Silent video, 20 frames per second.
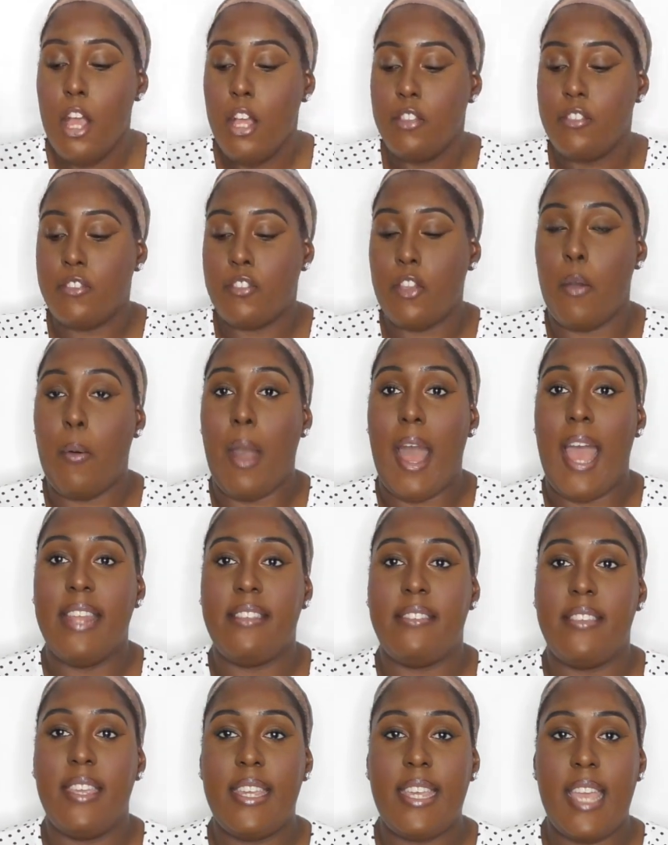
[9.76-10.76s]
So I
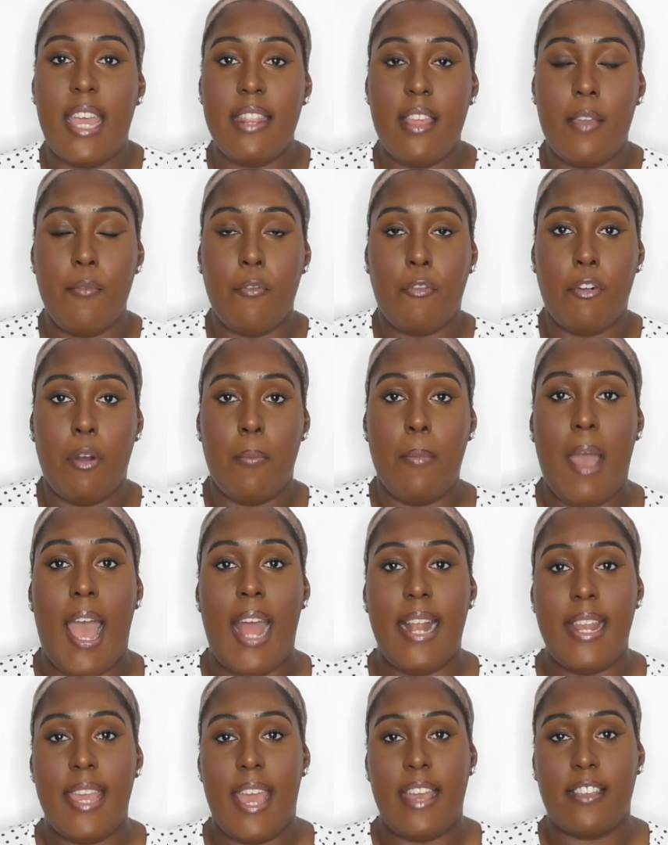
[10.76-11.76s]
did get them from
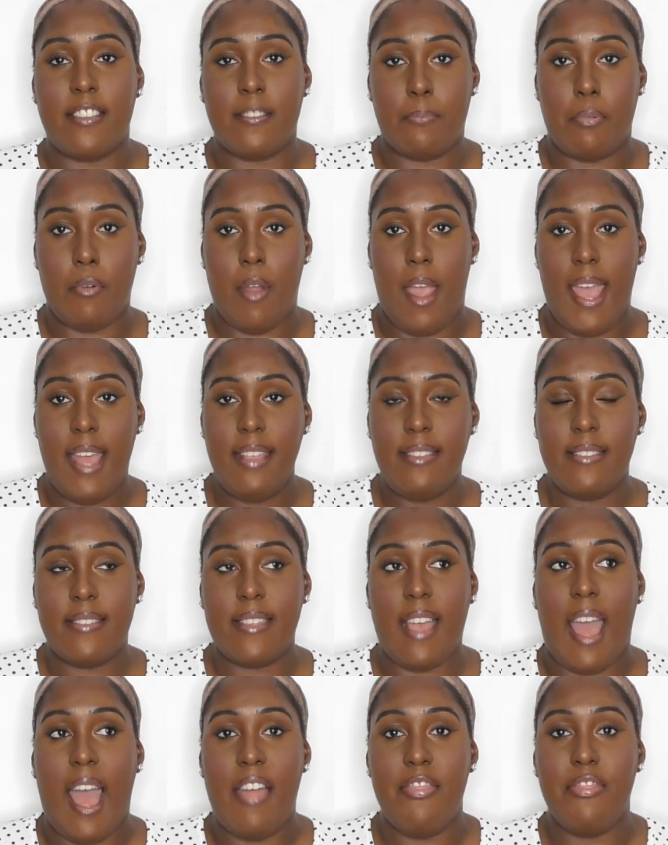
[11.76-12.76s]

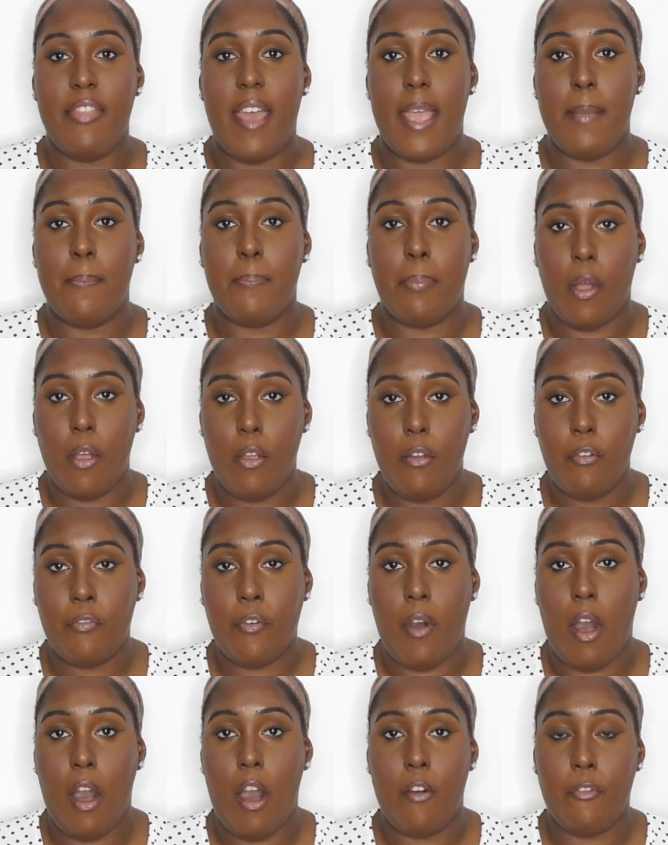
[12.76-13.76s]
AliExpress and they both
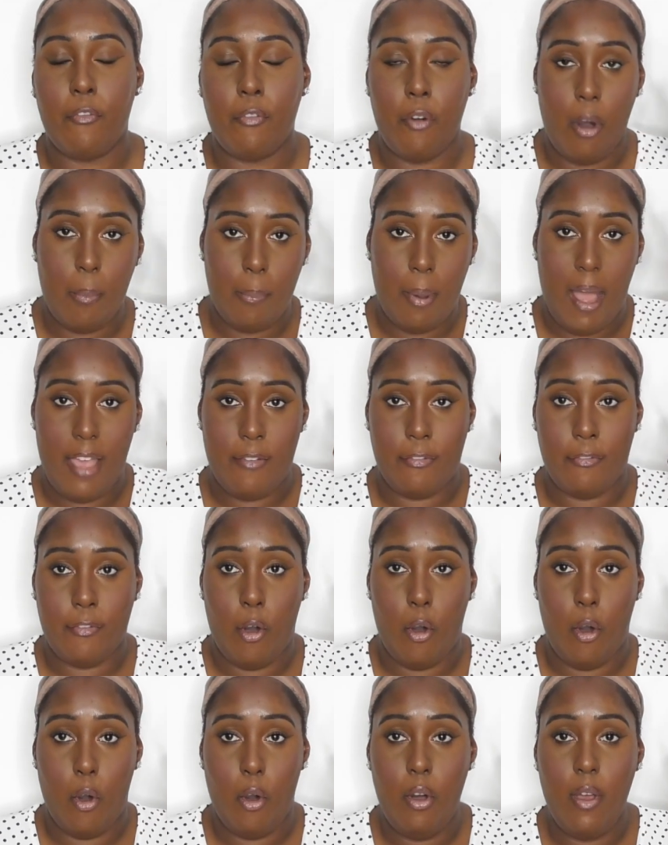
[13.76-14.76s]
are
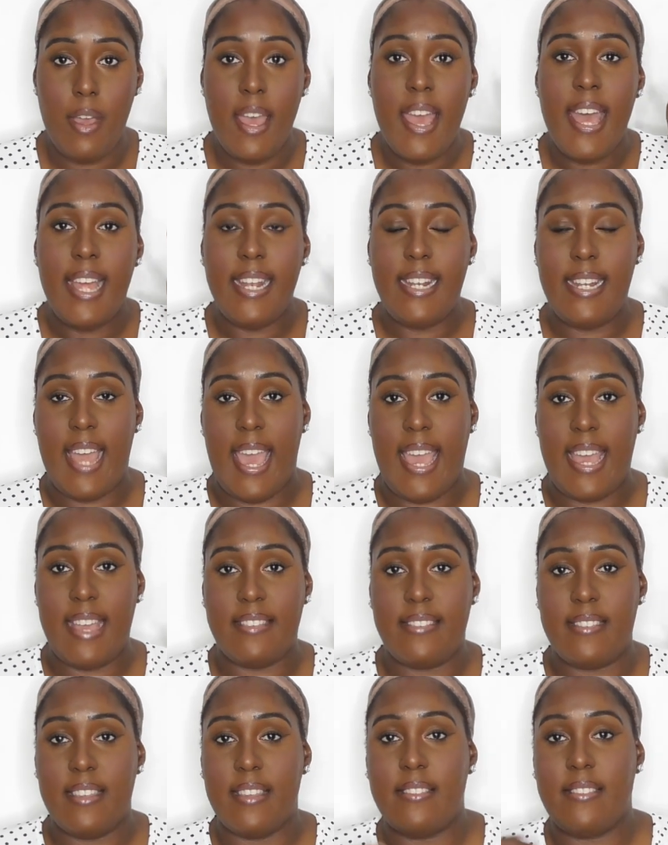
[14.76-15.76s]
4x4
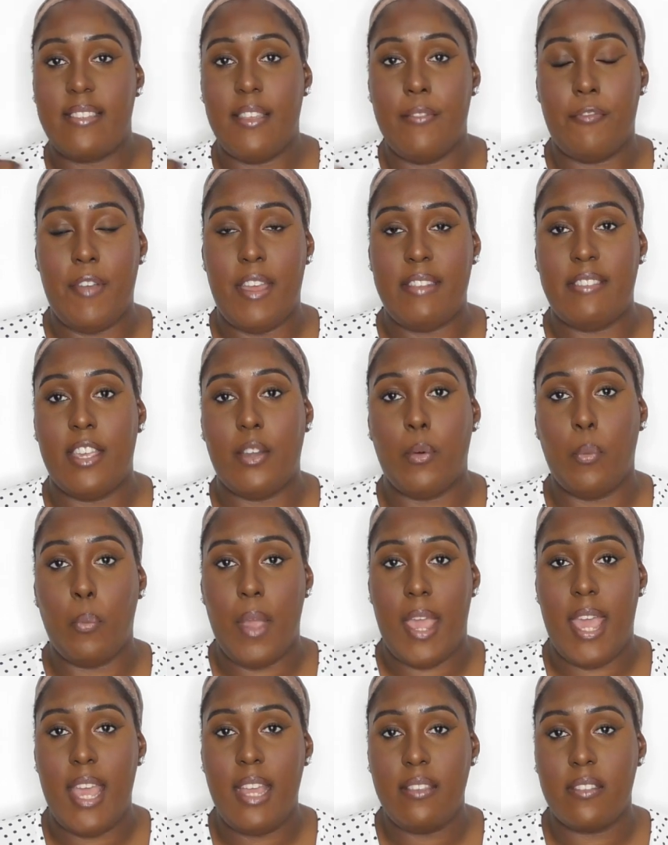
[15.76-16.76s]
lace synthetic
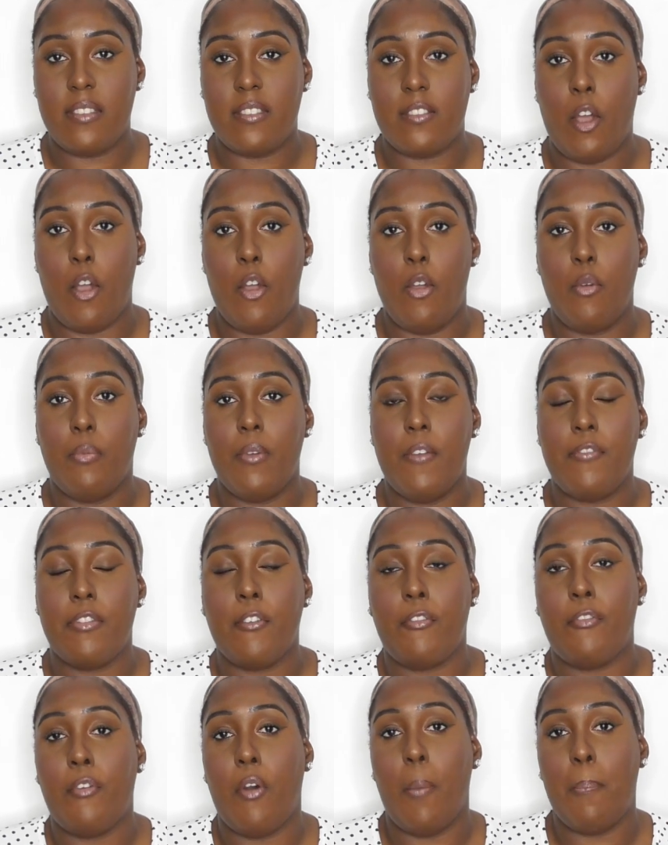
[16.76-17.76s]
wigs. So with the
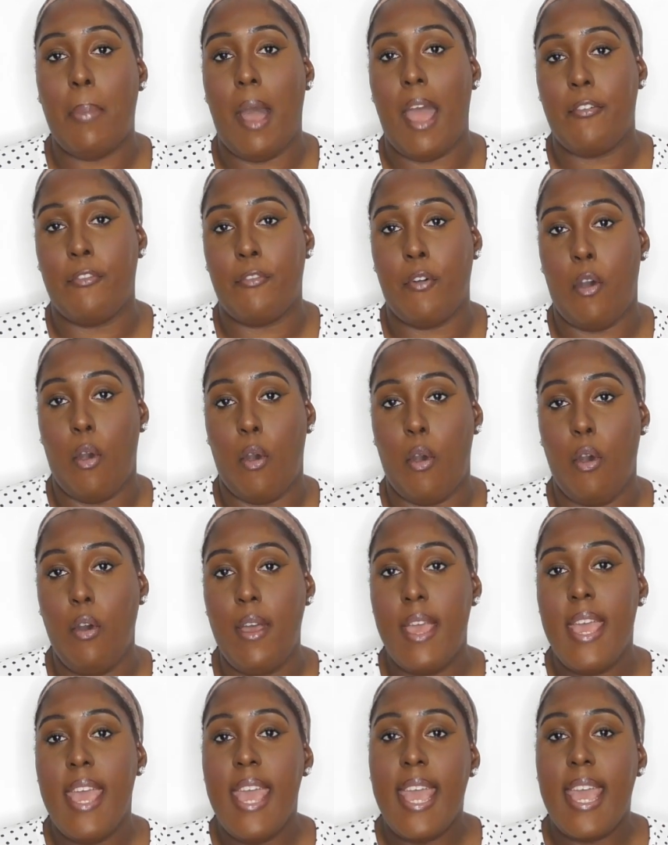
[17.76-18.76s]

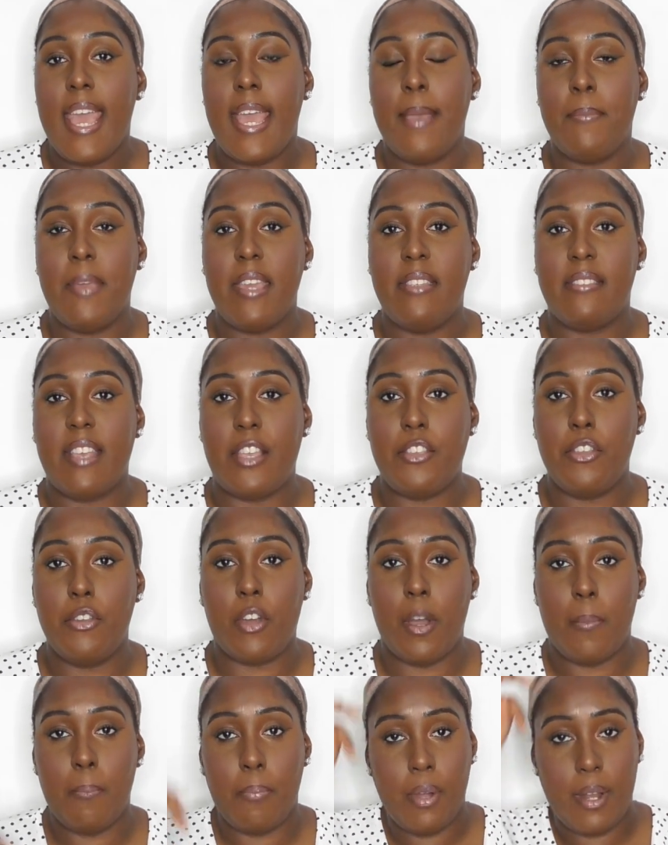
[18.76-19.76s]
4x4 it means that you
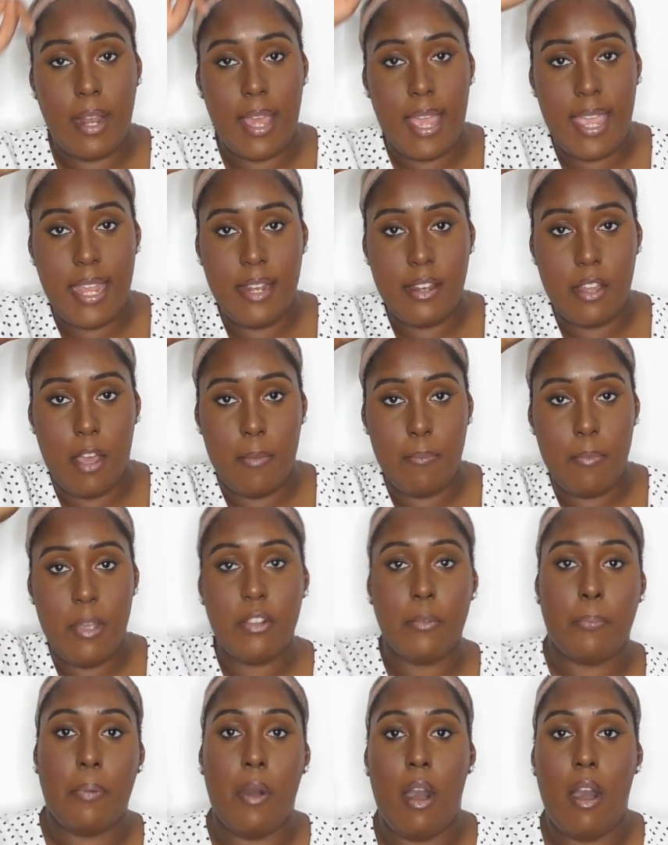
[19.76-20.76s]
can put it in a
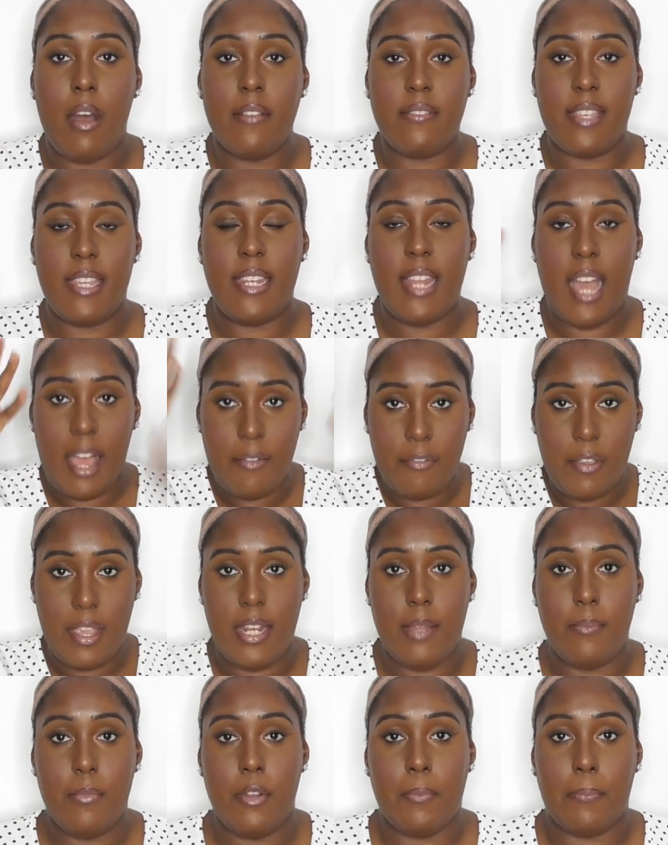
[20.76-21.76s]
middle parting, have it
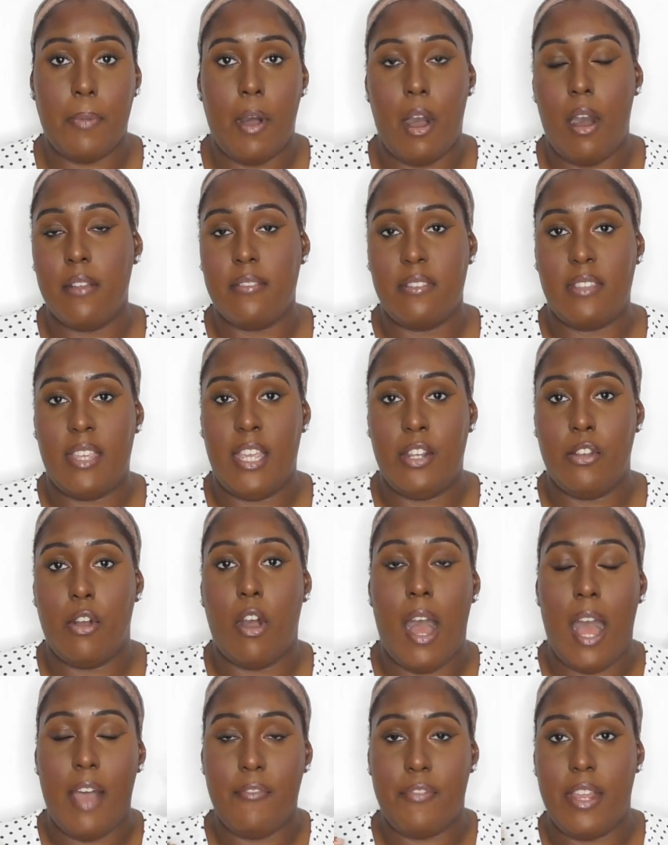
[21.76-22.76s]
in a middle parting
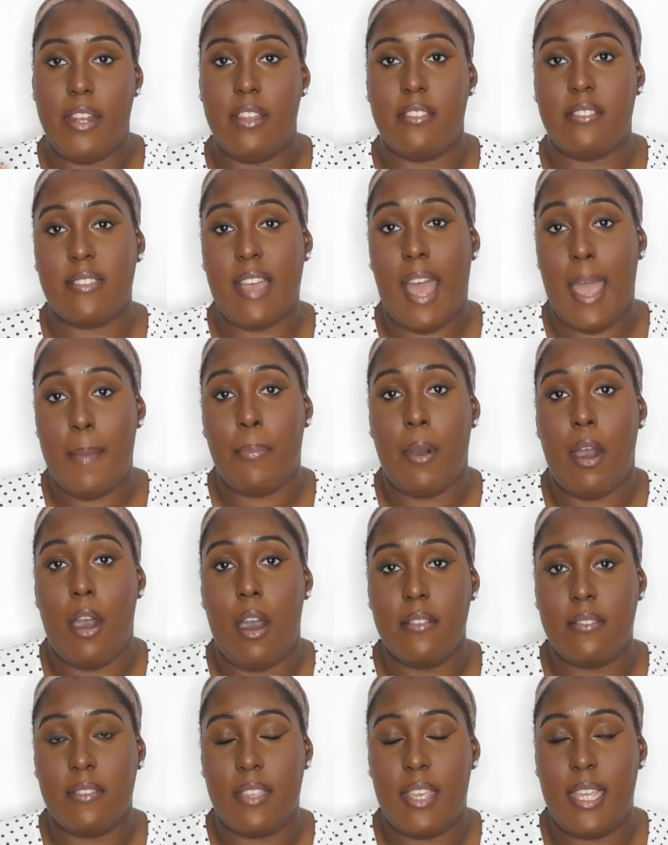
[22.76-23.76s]
or have it in a side
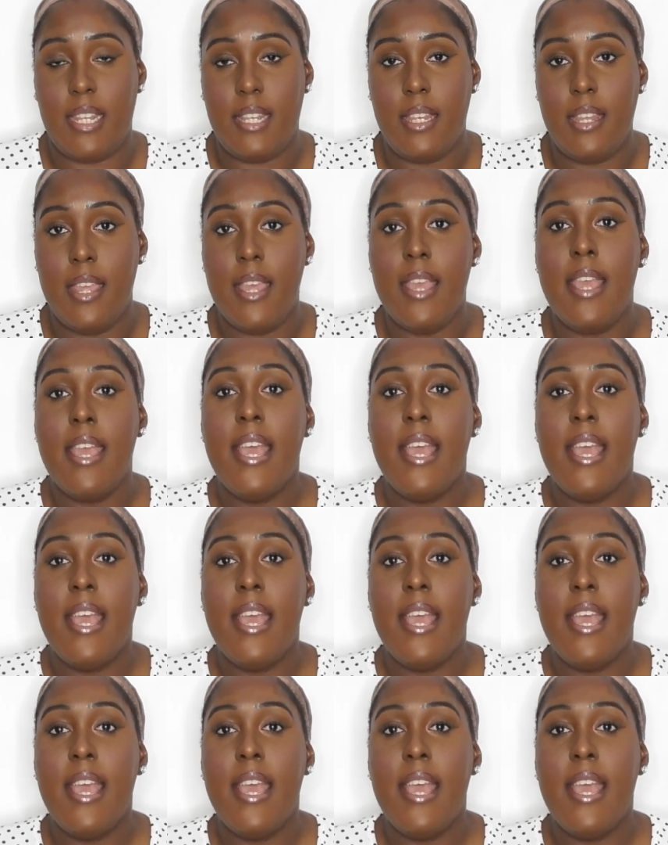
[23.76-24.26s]
parting.